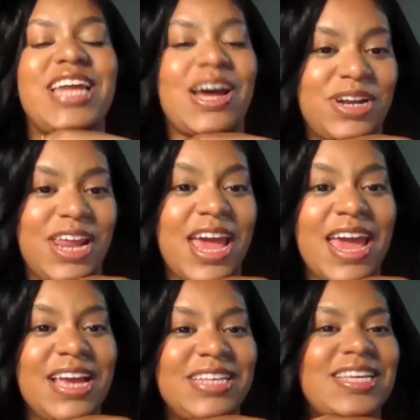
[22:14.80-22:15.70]
hour
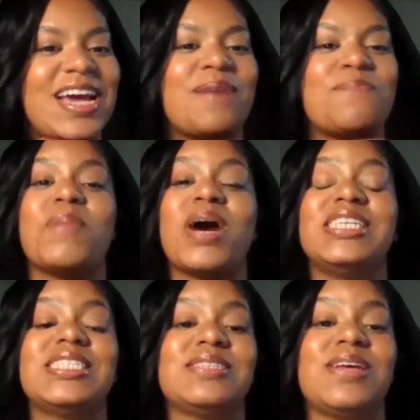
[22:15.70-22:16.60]
days. My
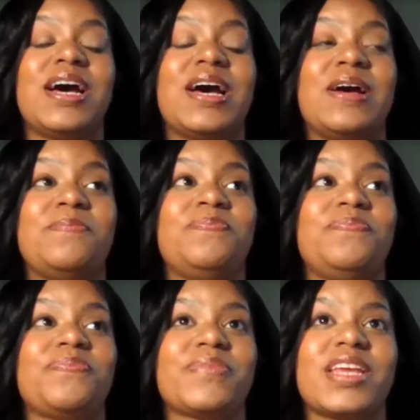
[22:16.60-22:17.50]
mm-hmm. um
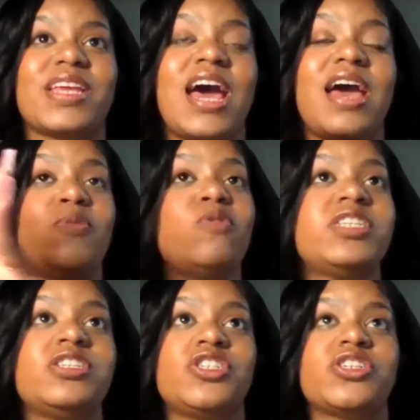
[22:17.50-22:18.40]
I had moved
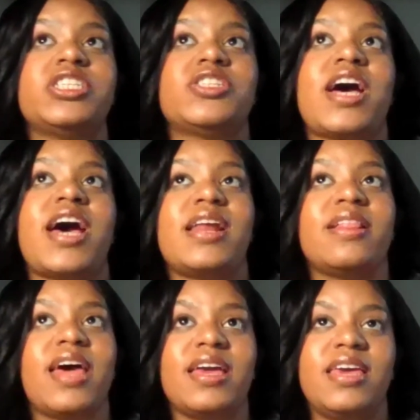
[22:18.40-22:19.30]
to Detroit, so I had to
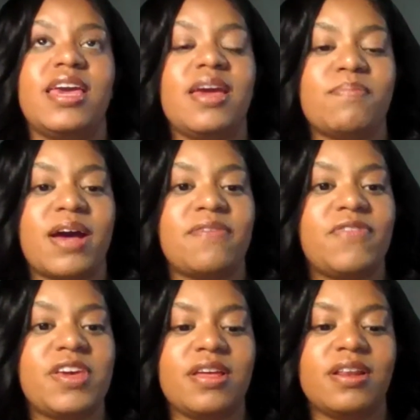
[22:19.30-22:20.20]
like get my
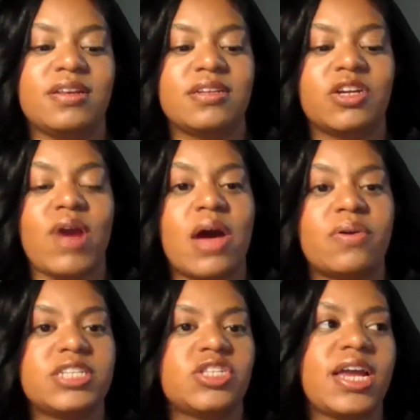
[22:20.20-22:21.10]
feet
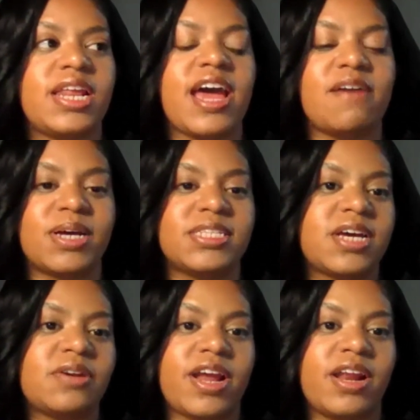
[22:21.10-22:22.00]
grounded. So I didn't have my
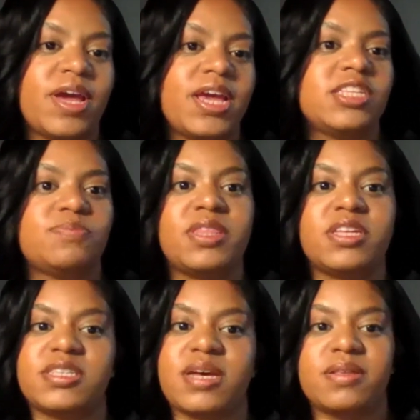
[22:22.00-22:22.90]
son right away. He spent
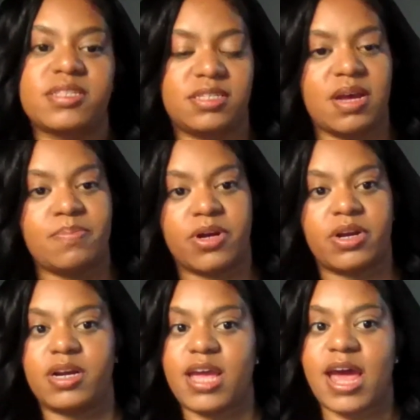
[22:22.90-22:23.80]
this
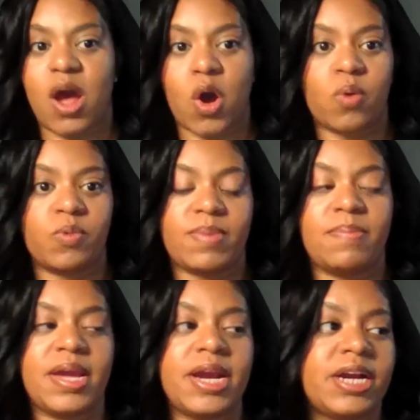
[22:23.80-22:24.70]
summer at home with my
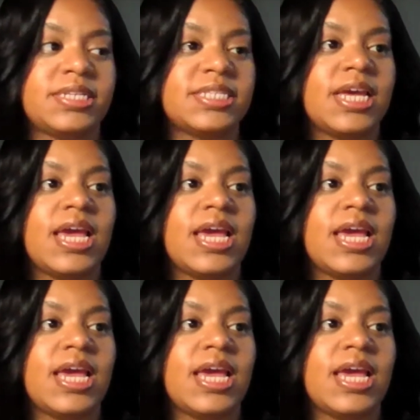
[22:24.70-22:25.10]
parents.